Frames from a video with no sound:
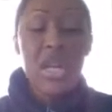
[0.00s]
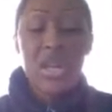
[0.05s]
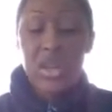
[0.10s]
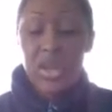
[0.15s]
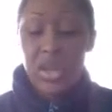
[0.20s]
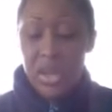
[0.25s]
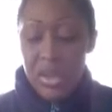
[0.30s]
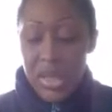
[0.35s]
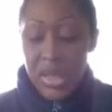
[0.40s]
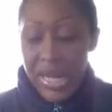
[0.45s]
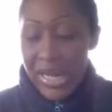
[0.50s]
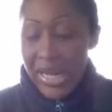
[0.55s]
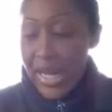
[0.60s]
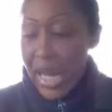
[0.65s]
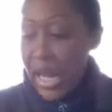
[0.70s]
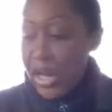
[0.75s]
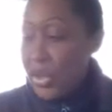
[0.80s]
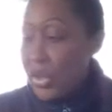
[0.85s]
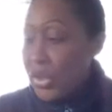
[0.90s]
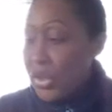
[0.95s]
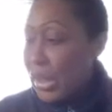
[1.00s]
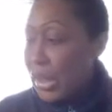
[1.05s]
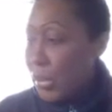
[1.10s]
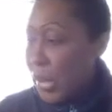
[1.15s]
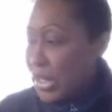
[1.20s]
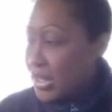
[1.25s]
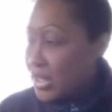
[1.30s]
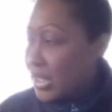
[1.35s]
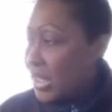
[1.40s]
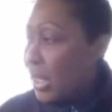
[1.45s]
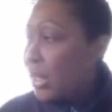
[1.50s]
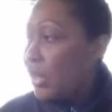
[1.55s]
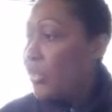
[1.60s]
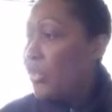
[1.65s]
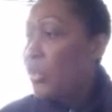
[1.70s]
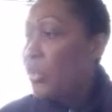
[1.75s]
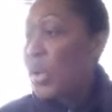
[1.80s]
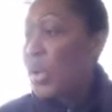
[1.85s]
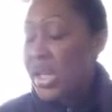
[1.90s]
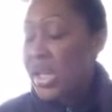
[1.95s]
I know, like
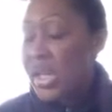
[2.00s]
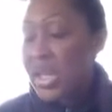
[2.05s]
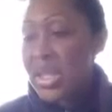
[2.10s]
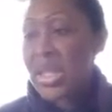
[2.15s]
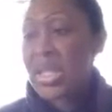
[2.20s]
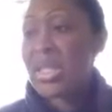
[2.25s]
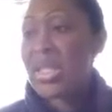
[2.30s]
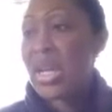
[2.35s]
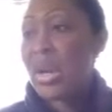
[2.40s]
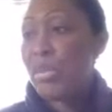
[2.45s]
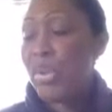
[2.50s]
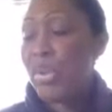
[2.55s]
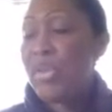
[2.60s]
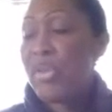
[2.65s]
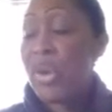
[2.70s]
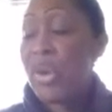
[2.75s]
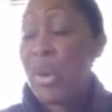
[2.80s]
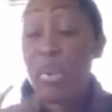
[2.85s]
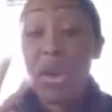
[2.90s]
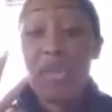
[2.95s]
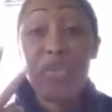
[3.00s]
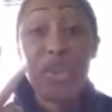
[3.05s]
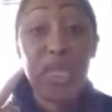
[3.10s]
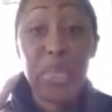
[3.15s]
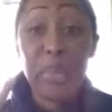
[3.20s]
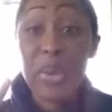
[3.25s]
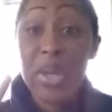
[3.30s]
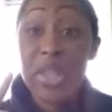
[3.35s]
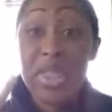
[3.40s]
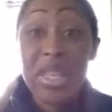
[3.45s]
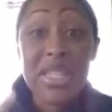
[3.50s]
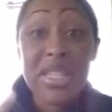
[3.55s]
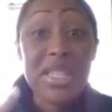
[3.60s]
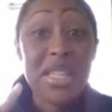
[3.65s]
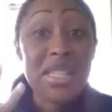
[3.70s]
myself, one of the things that I'm praying for three things.